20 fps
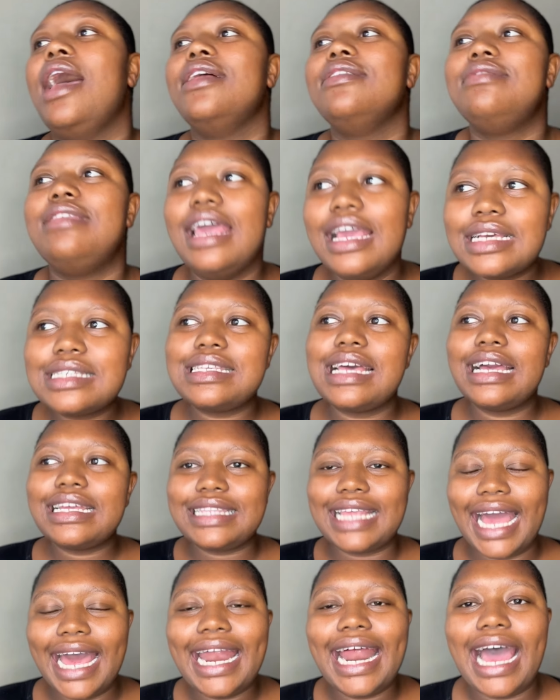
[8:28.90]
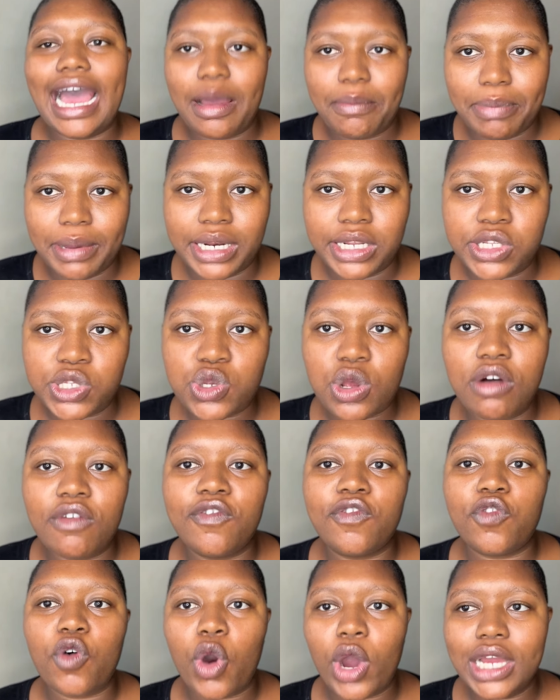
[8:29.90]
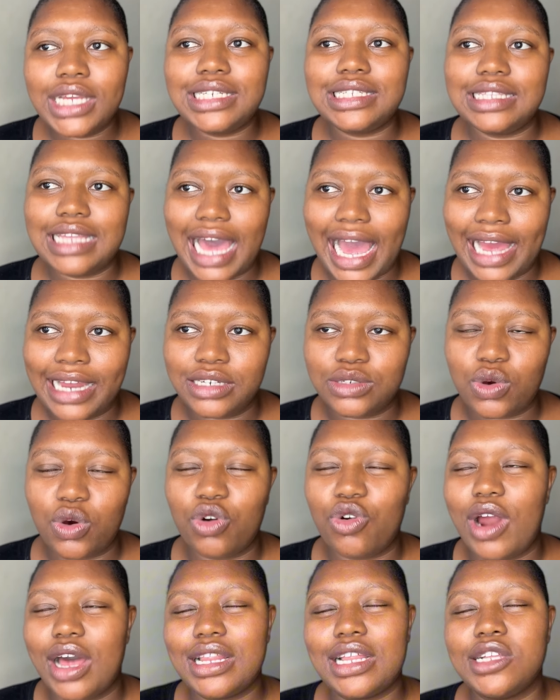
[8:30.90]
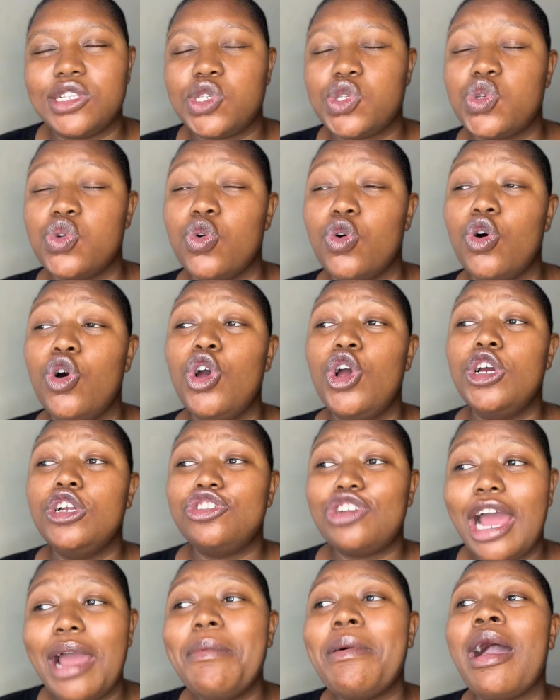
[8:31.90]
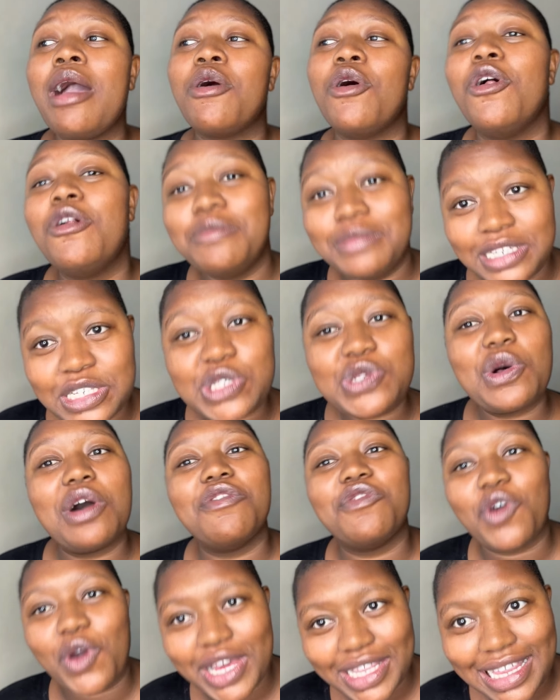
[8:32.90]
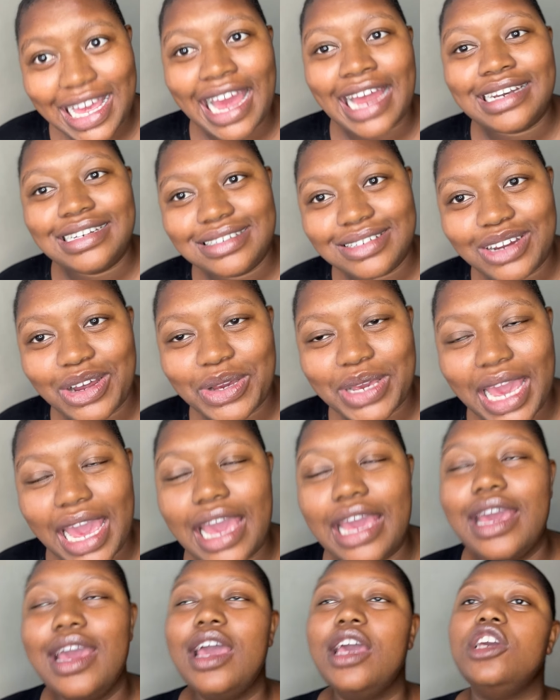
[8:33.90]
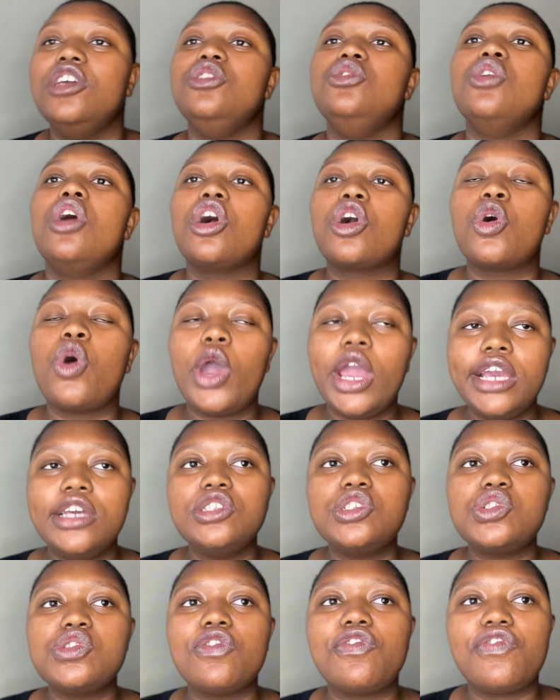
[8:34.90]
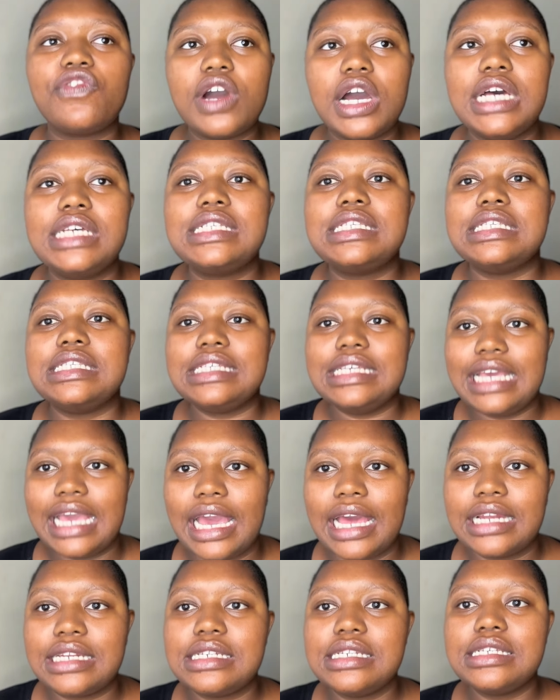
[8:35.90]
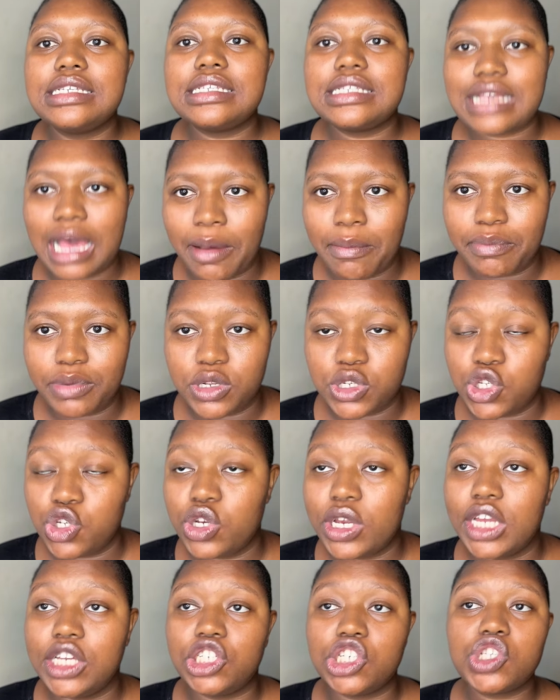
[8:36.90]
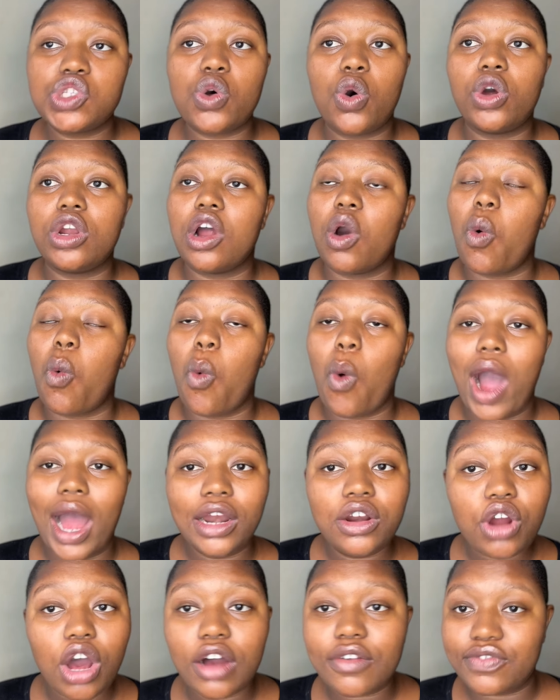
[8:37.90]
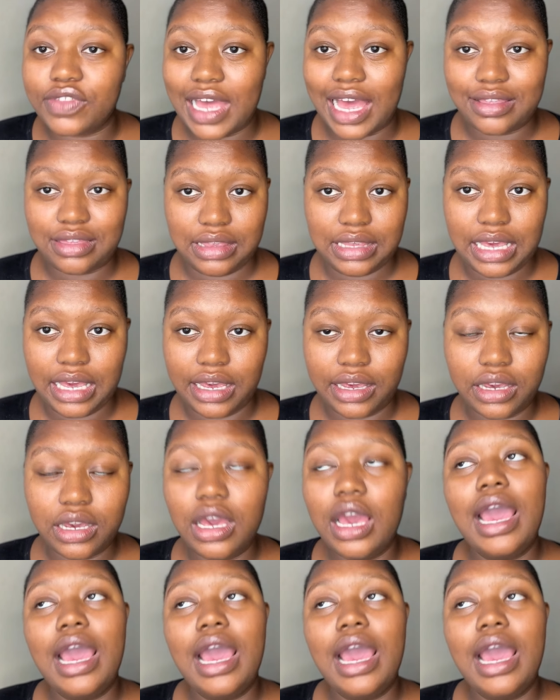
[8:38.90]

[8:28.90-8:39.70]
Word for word: things like that happen and to avoid that or rather to try by all means to avoid that okay you're going to first get samples. You can just order one of that thing